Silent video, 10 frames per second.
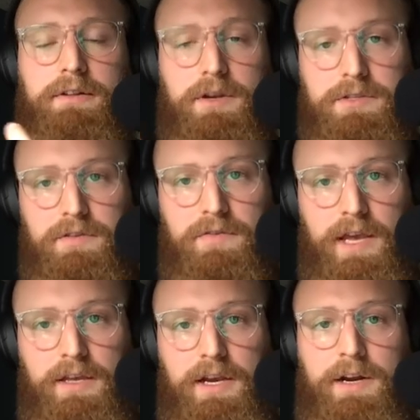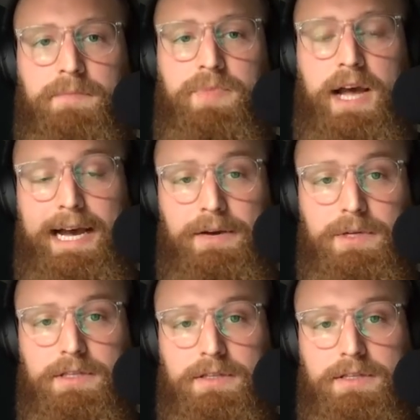close to failure, I
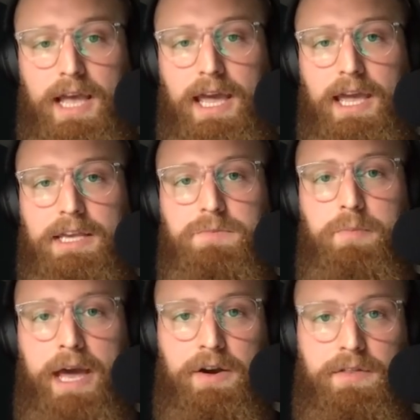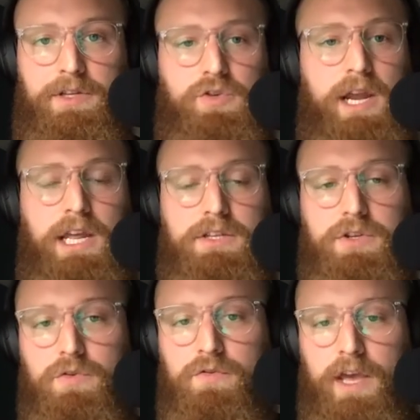would say, is better than training
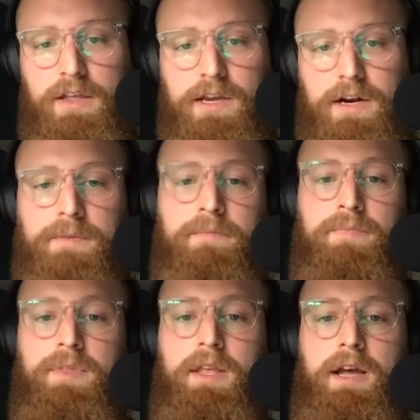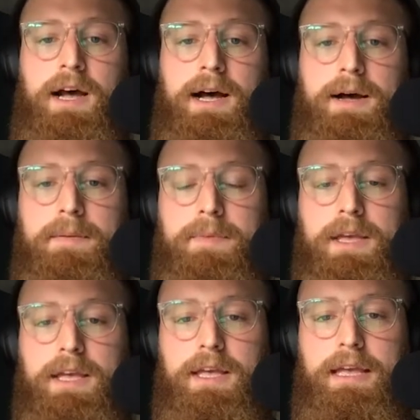to failure
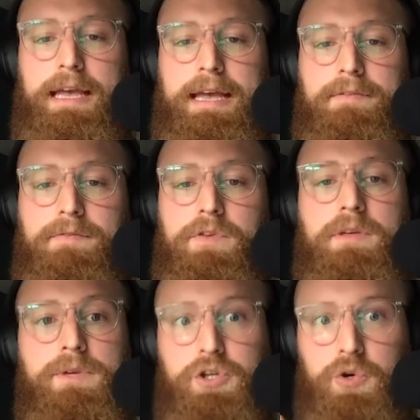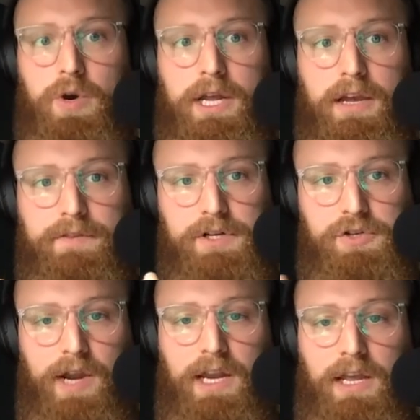for the majority of your
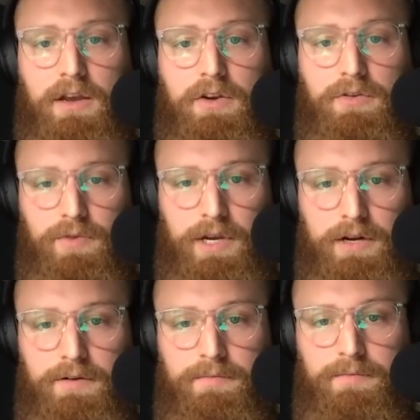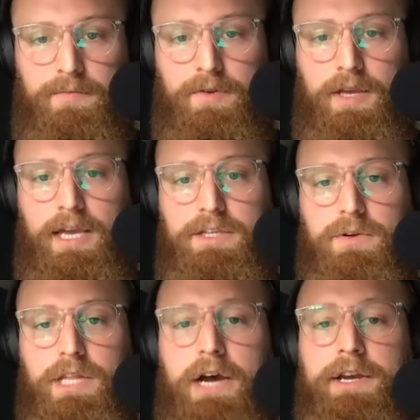training career. Okay,
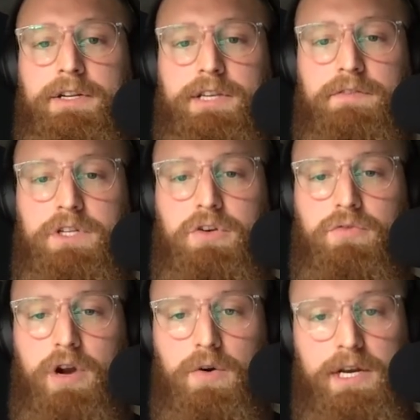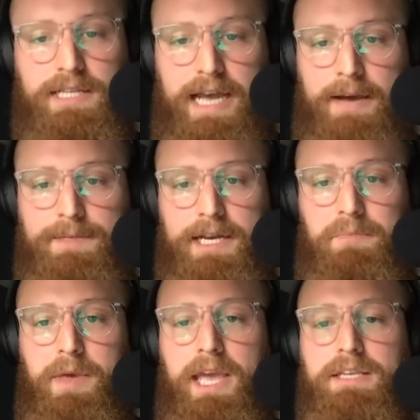so allowing yourself to grow and adapt at
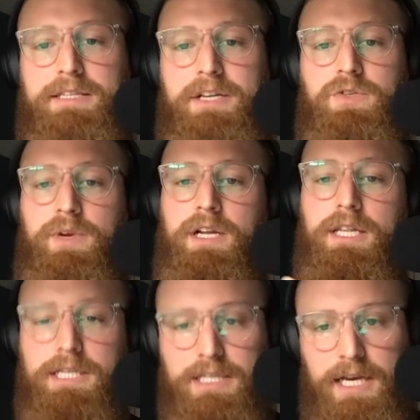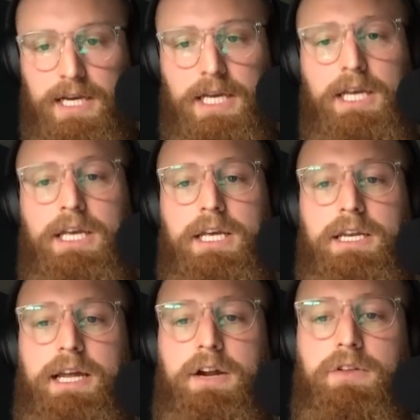a pace that is realistic,
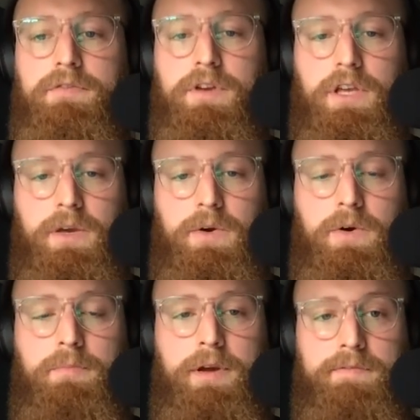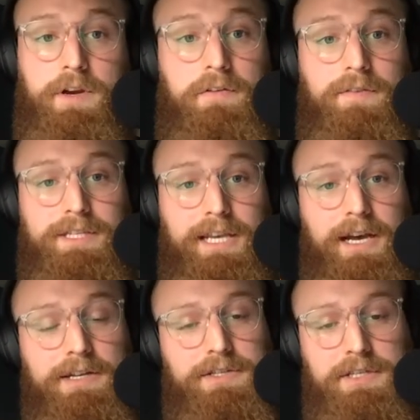not only for you, but for your
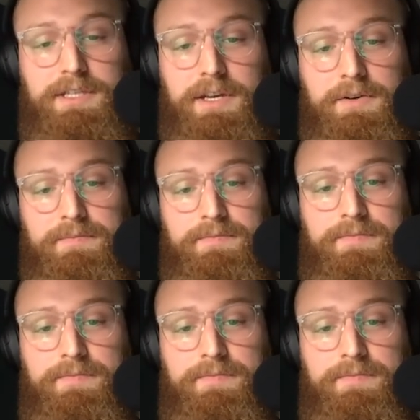physiology too.